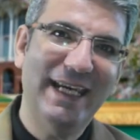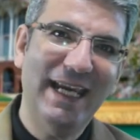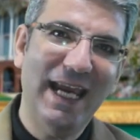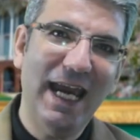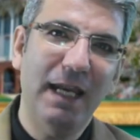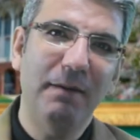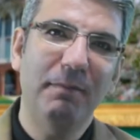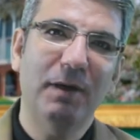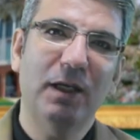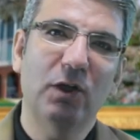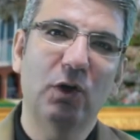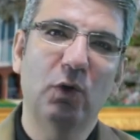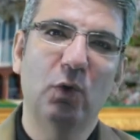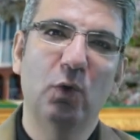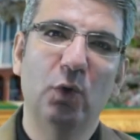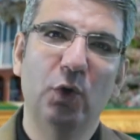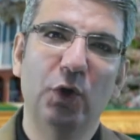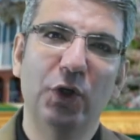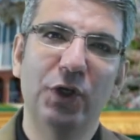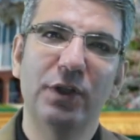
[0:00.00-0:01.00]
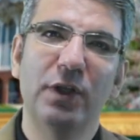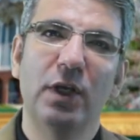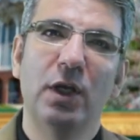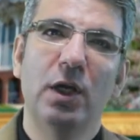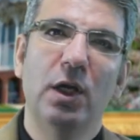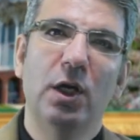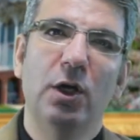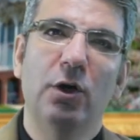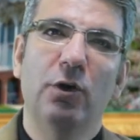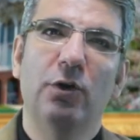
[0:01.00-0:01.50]
academic record,
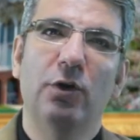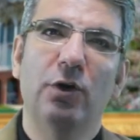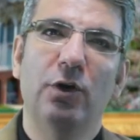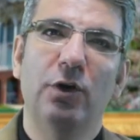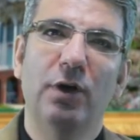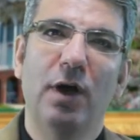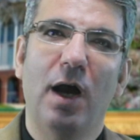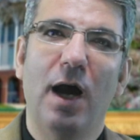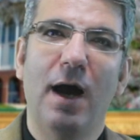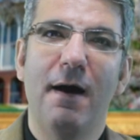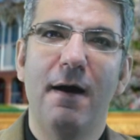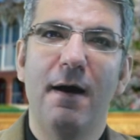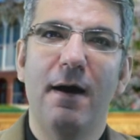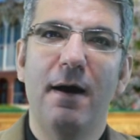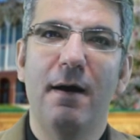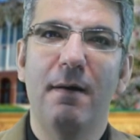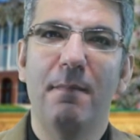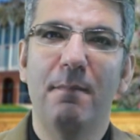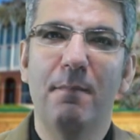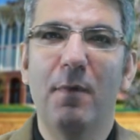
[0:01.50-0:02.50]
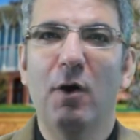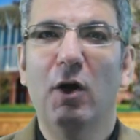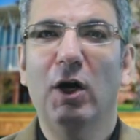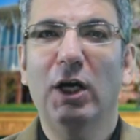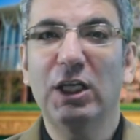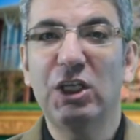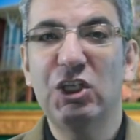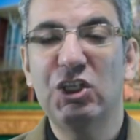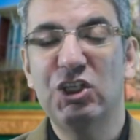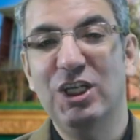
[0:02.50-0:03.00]
or a
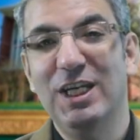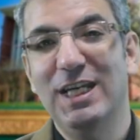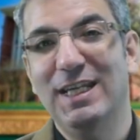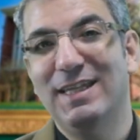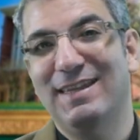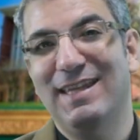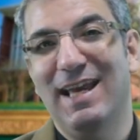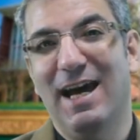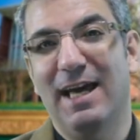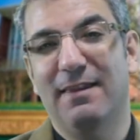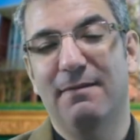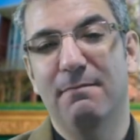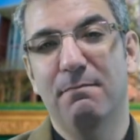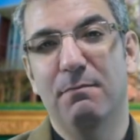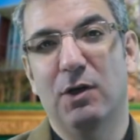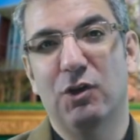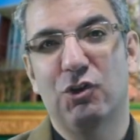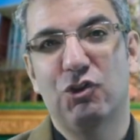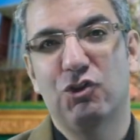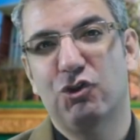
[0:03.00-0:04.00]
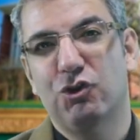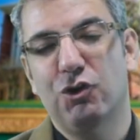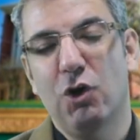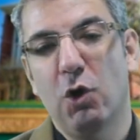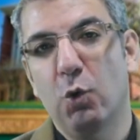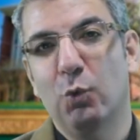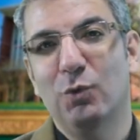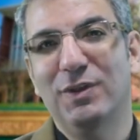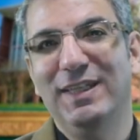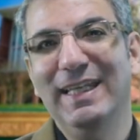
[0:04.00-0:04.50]
mark sheet that must
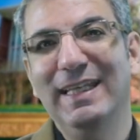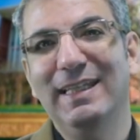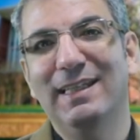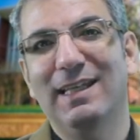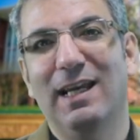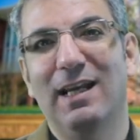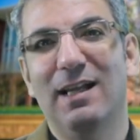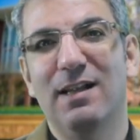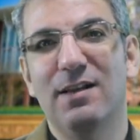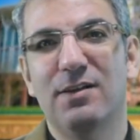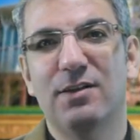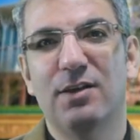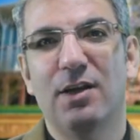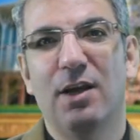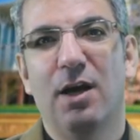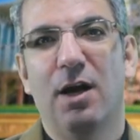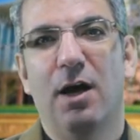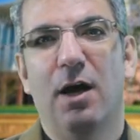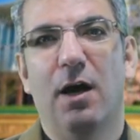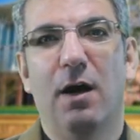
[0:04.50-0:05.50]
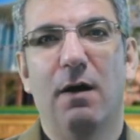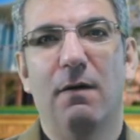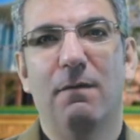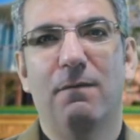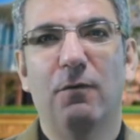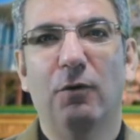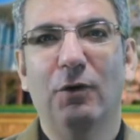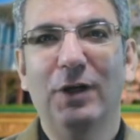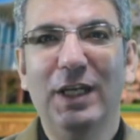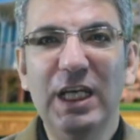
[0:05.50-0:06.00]
show details
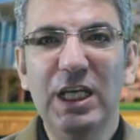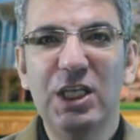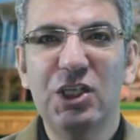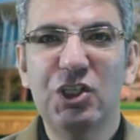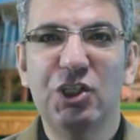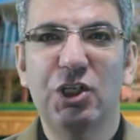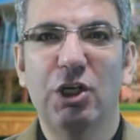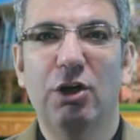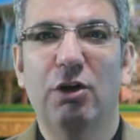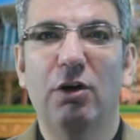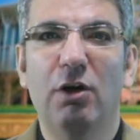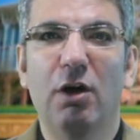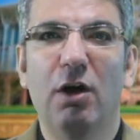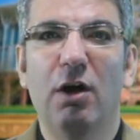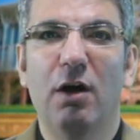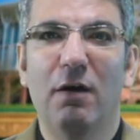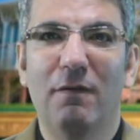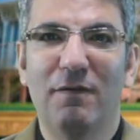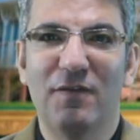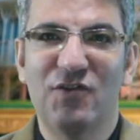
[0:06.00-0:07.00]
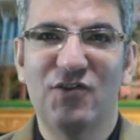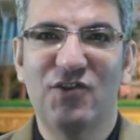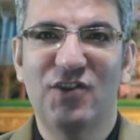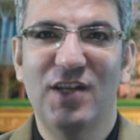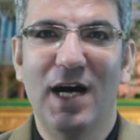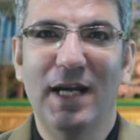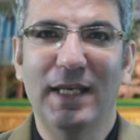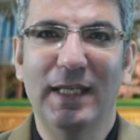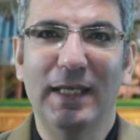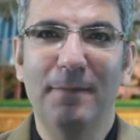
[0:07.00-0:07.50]
for each year of
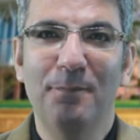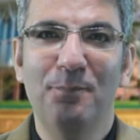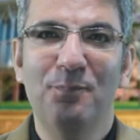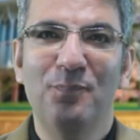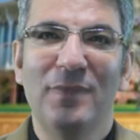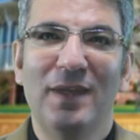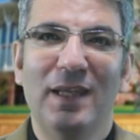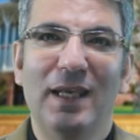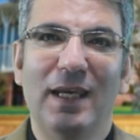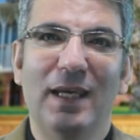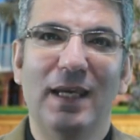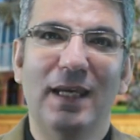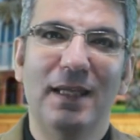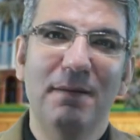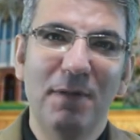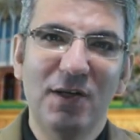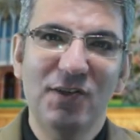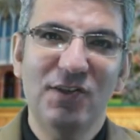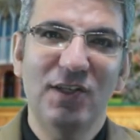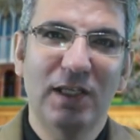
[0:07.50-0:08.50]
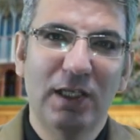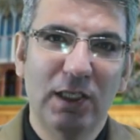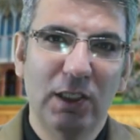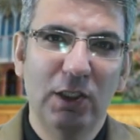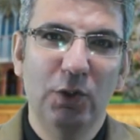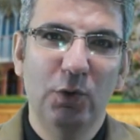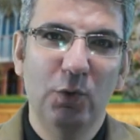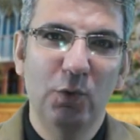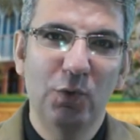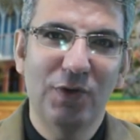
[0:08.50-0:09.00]
study. It must
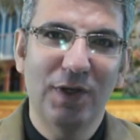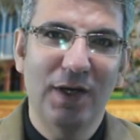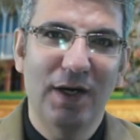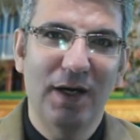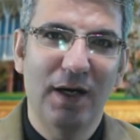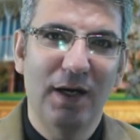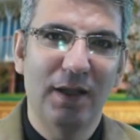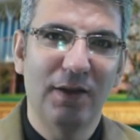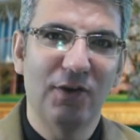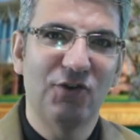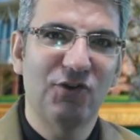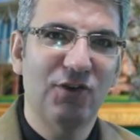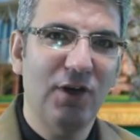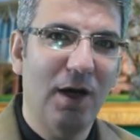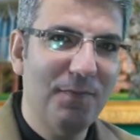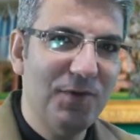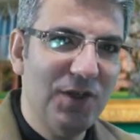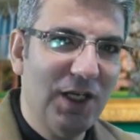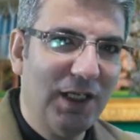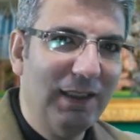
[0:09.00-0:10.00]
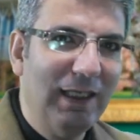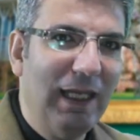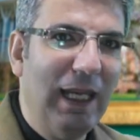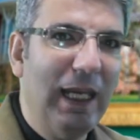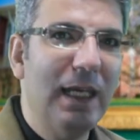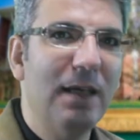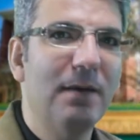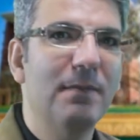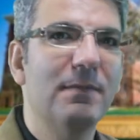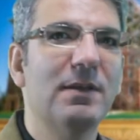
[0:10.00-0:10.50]
include the subject
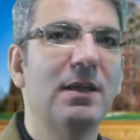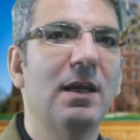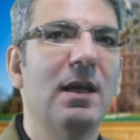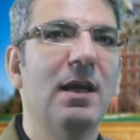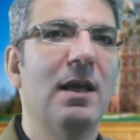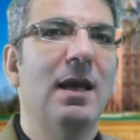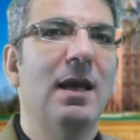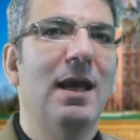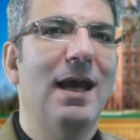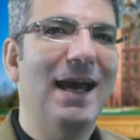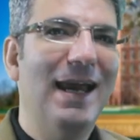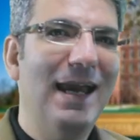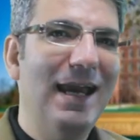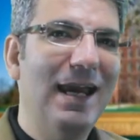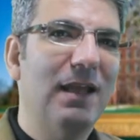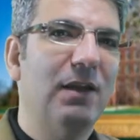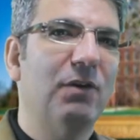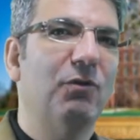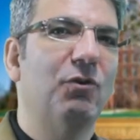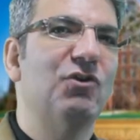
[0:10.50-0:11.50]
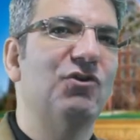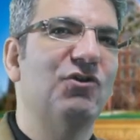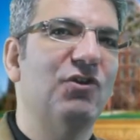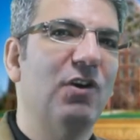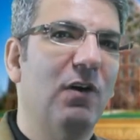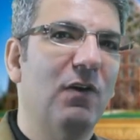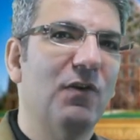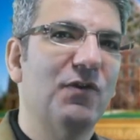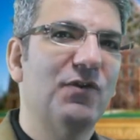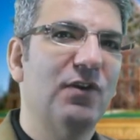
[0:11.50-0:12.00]
names and
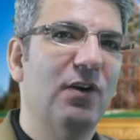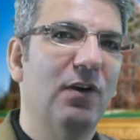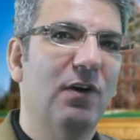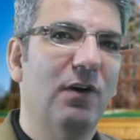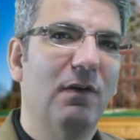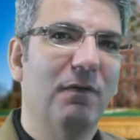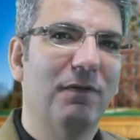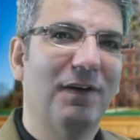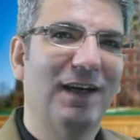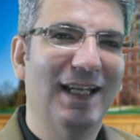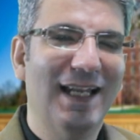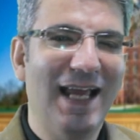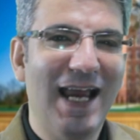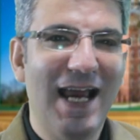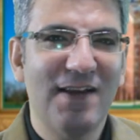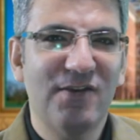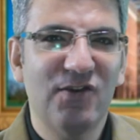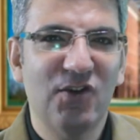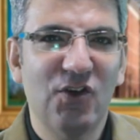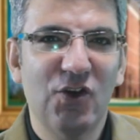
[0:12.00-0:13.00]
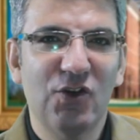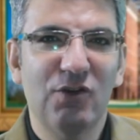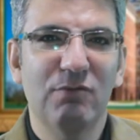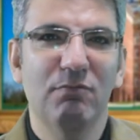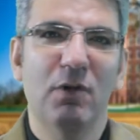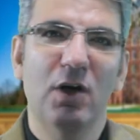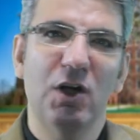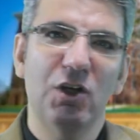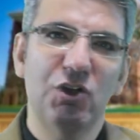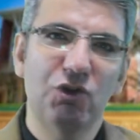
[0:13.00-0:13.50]
results of classes,
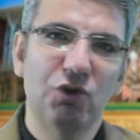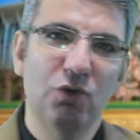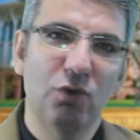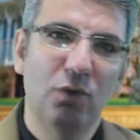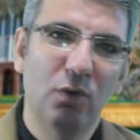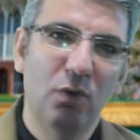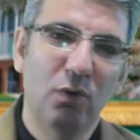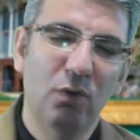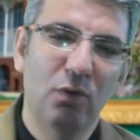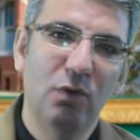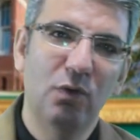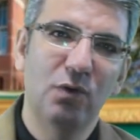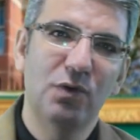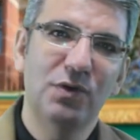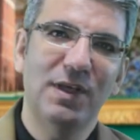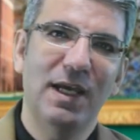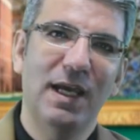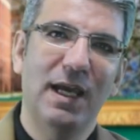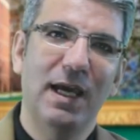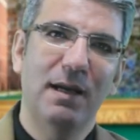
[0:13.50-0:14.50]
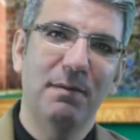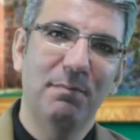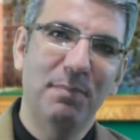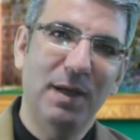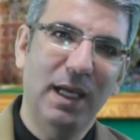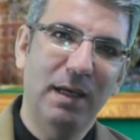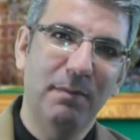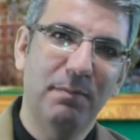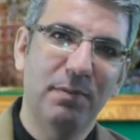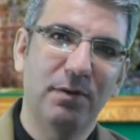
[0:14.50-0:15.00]
modules, and
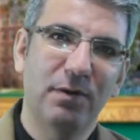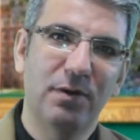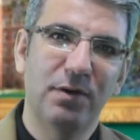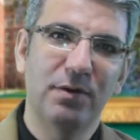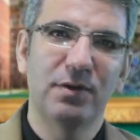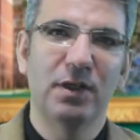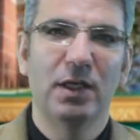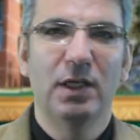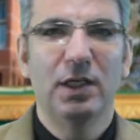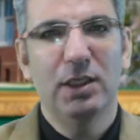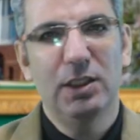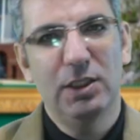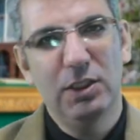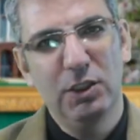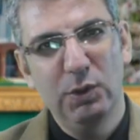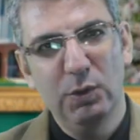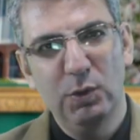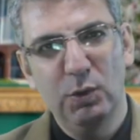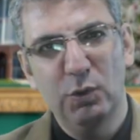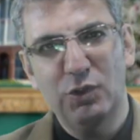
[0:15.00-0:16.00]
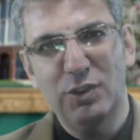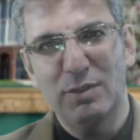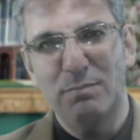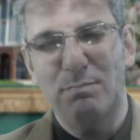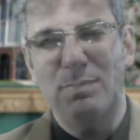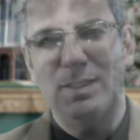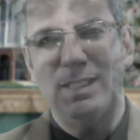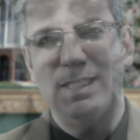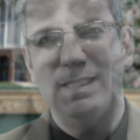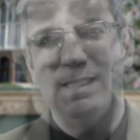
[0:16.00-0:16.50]
papers you
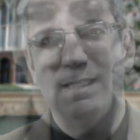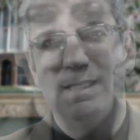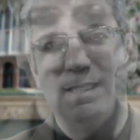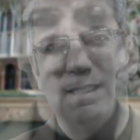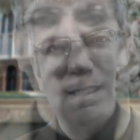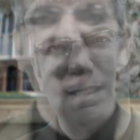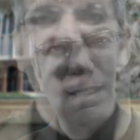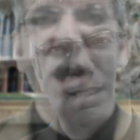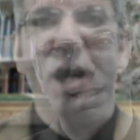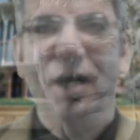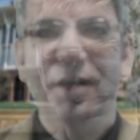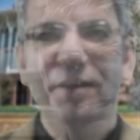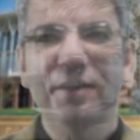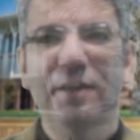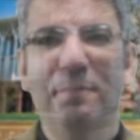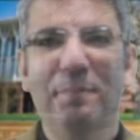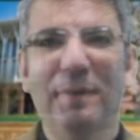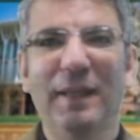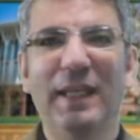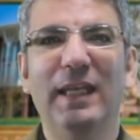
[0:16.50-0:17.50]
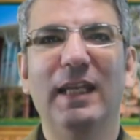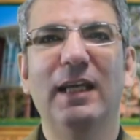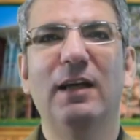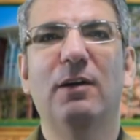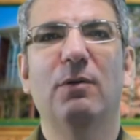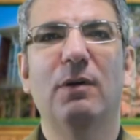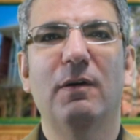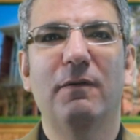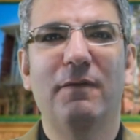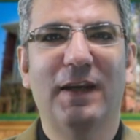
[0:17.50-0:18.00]
completed. Underpinning
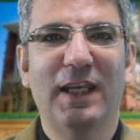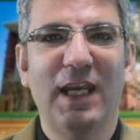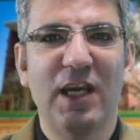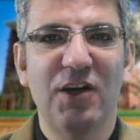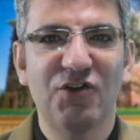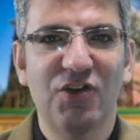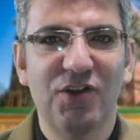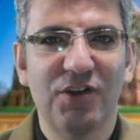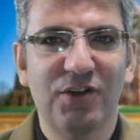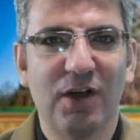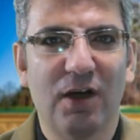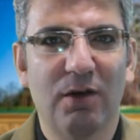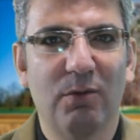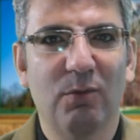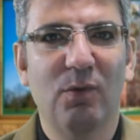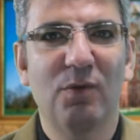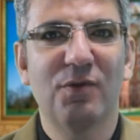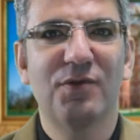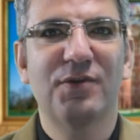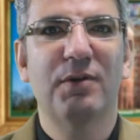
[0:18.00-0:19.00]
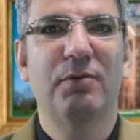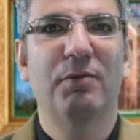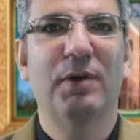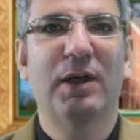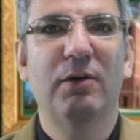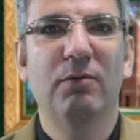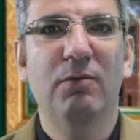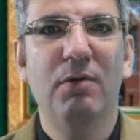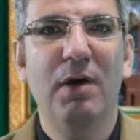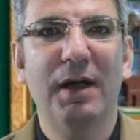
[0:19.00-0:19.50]
qualifications are also
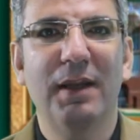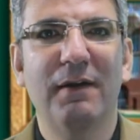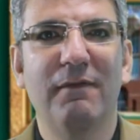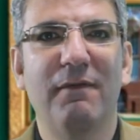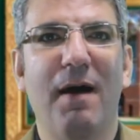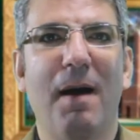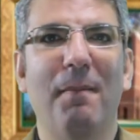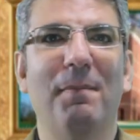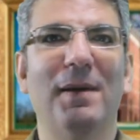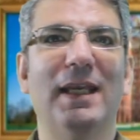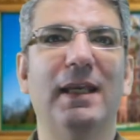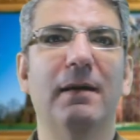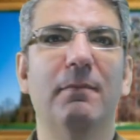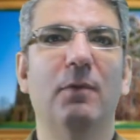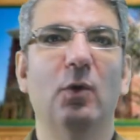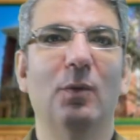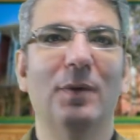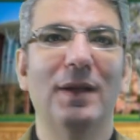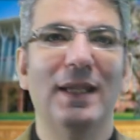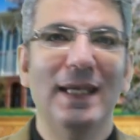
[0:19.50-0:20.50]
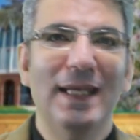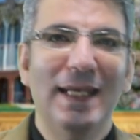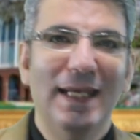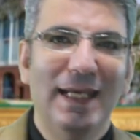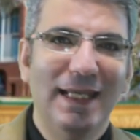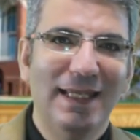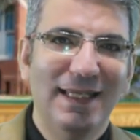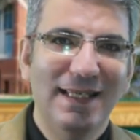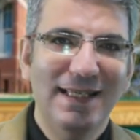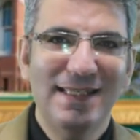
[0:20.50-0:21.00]
required if applicable.
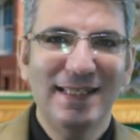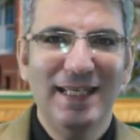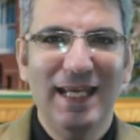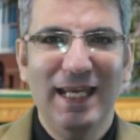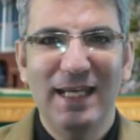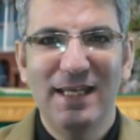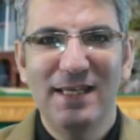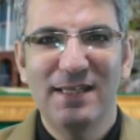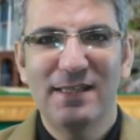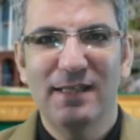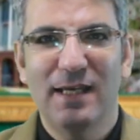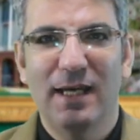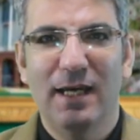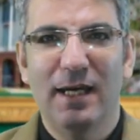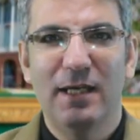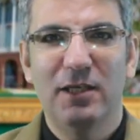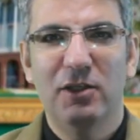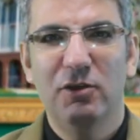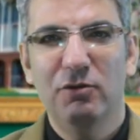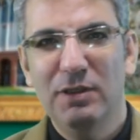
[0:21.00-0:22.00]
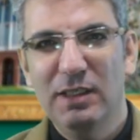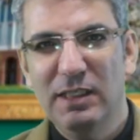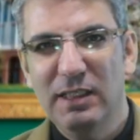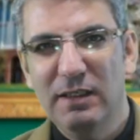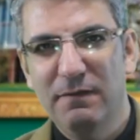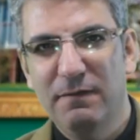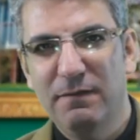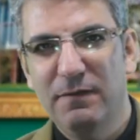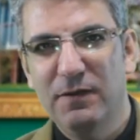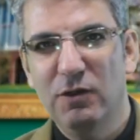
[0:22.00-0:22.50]
In this case, you need
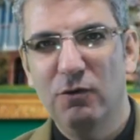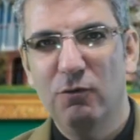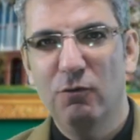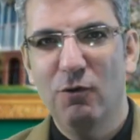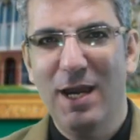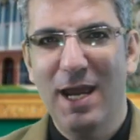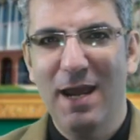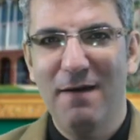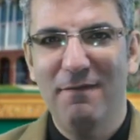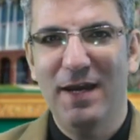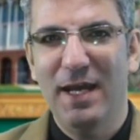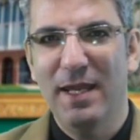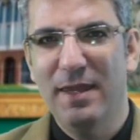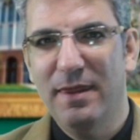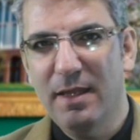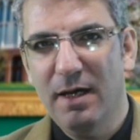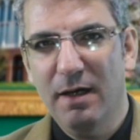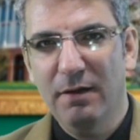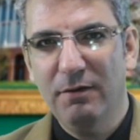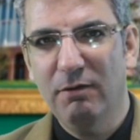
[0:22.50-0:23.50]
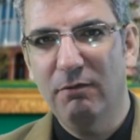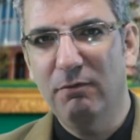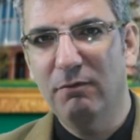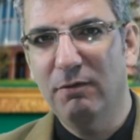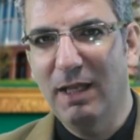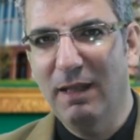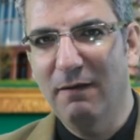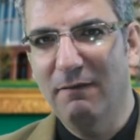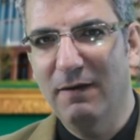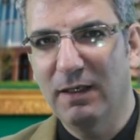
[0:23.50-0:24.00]
if you have another
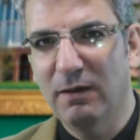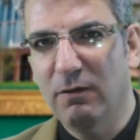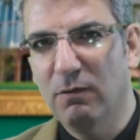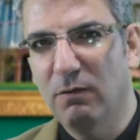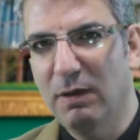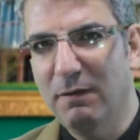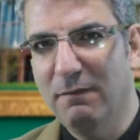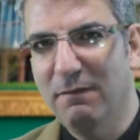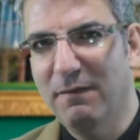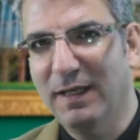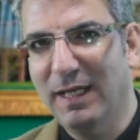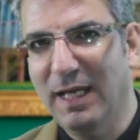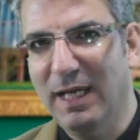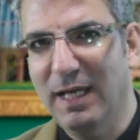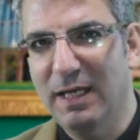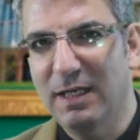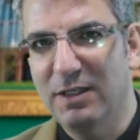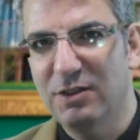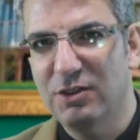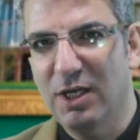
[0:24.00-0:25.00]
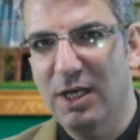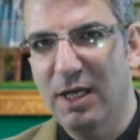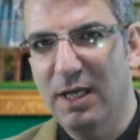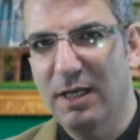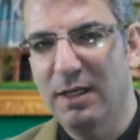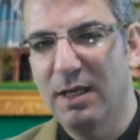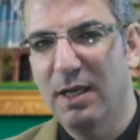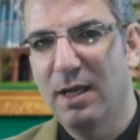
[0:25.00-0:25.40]
relevant qualification